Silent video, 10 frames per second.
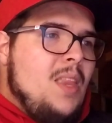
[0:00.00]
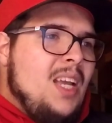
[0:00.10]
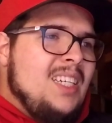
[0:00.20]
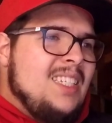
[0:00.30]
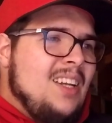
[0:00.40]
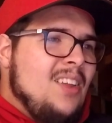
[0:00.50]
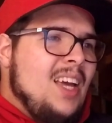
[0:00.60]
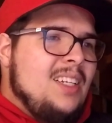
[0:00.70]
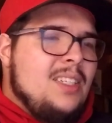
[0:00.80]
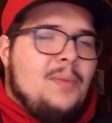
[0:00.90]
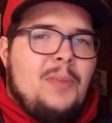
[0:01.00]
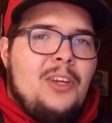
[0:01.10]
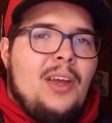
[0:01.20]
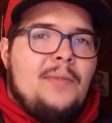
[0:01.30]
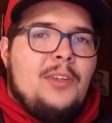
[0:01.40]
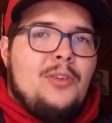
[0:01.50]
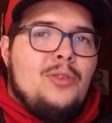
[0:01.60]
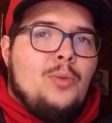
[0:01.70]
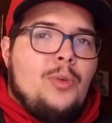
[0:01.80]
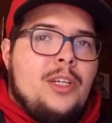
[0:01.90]
So that's something you have to do
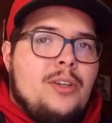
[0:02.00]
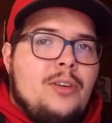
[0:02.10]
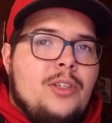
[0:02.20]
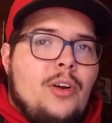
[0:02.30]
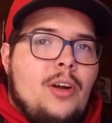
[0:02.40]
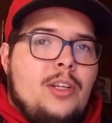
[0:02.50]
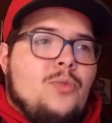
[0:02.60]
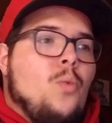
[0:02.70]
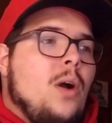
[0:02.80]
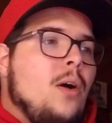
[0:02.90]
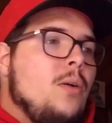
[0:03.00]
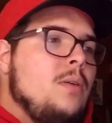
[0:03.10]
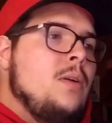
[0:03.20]
some research on as well.